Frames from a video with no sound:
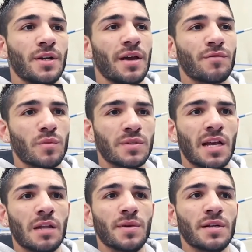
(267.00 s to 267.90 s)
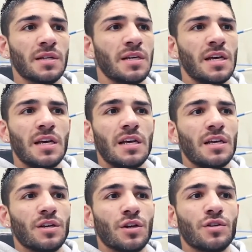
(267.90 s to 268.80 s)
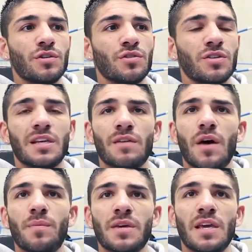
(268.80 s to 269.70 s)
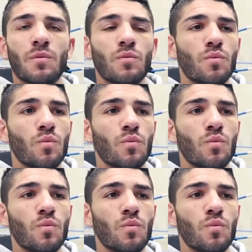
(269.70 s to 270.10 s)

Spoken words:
Everyone was telling me to, not to give up and keep